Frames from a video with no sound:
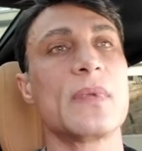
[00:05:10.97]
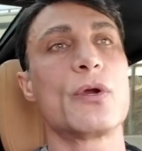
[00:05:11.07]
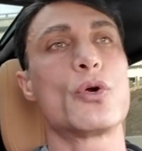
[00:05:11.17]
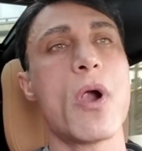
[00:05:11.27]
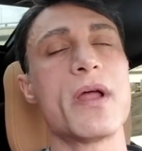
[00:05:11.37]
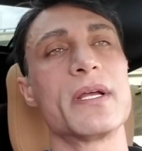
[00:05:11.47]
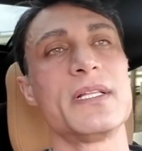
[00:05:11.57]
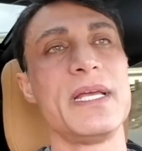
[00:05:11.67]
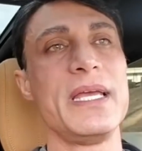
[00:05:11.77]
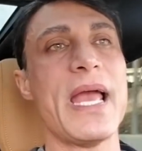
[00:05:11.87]

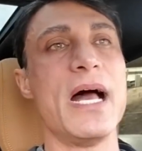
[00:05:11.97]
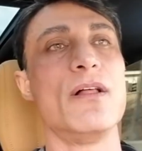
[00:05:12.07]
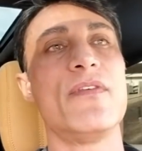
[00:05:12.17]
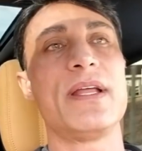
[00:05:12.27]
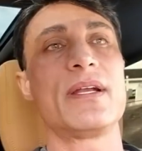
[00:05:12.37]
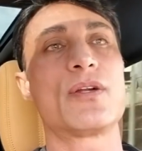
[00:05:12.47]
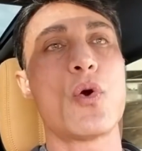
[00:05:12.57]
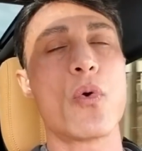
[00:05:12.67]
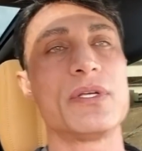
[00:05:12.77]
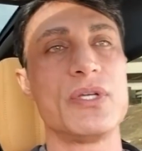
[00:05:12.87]
chronically elevated
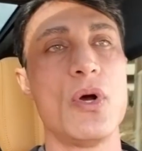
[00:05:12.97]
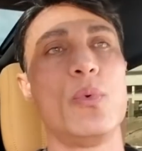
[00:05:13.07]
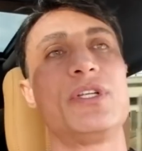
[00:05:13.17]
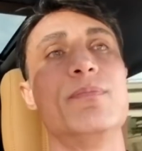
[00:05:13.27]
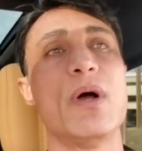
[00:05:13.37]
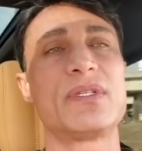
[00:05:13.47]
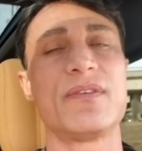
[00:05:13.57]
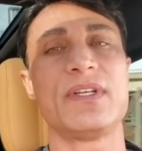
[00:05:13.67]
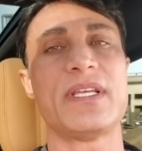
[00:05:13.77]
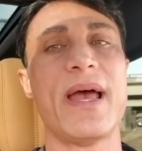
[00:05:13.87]
cortisol, which most
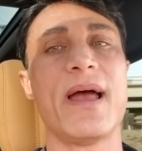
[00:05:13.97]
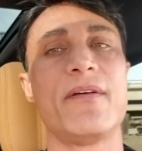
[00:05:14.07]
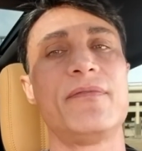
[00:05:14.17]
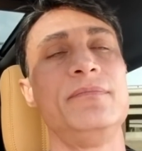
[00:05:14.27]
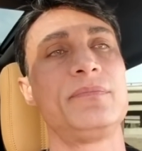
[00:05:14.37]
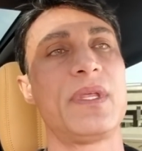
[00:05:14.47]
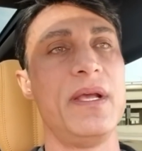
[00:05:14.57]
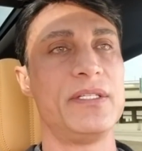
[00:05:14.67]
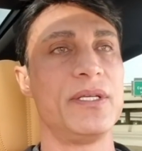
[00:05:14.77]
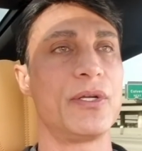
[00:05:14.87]
of us have,
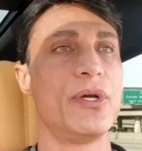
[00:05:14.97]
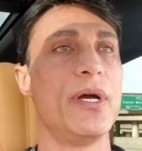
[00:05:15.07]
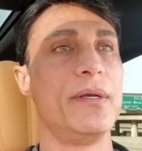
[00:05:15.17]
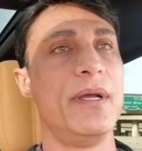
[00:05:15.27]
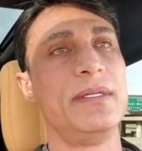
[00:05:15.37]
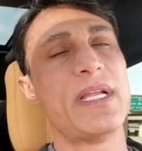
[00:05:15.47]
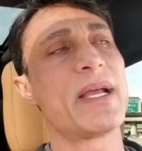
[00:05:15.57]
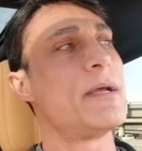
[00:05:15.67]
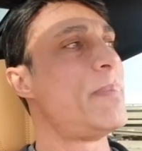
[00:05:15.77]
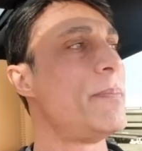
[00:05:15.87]
isn't good. I
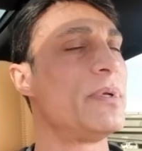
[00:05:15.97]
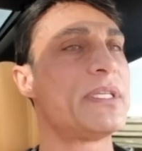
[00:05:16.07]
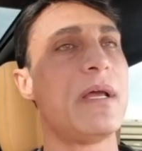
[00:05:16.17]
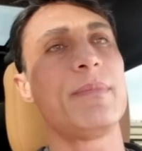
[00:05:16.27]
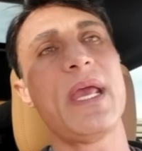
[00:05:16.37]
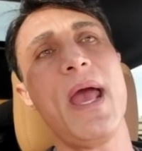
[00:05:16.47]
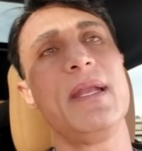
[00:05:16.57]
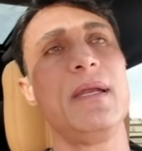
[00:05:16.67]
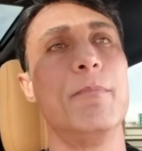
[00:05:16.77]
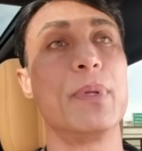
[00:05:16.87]
get people telling me, hey, I
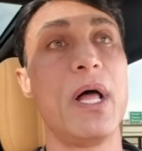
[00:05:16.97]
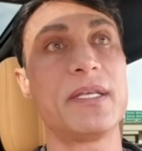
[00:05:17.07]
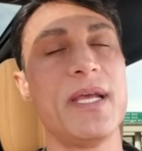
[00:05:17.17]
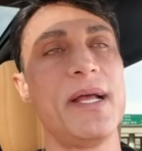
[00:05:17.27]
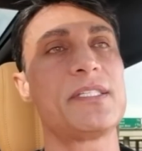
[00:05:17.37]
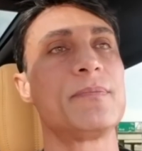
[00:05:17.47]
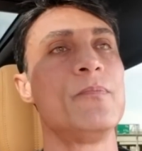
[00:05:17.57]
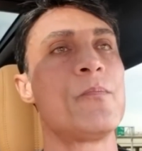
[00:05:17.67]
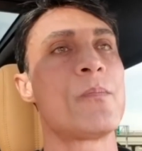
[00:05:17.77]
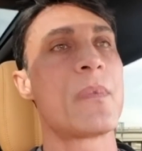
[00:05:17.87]
did a blood test.
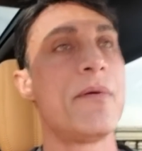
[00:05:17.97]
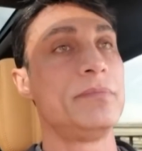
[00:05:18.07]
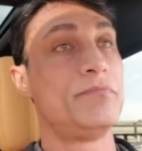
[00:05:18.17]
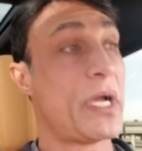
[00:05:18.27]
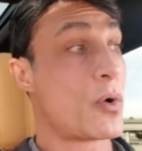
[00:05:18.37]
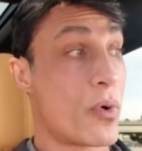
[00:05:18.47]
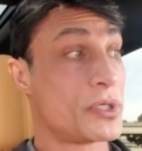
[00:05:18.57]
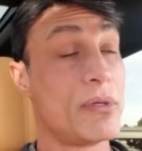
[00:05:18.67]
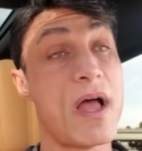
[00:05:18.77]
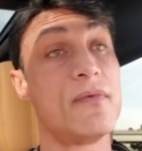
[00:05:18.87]
My
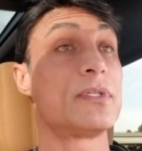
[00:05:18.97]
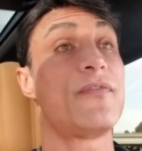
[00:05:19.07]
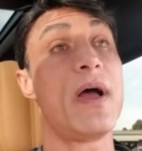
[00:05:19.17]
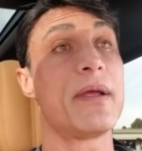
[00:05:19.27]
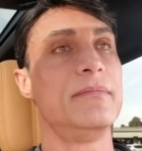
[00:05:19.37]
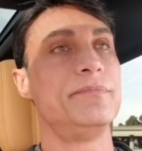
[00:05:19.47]
cortisol level is fine.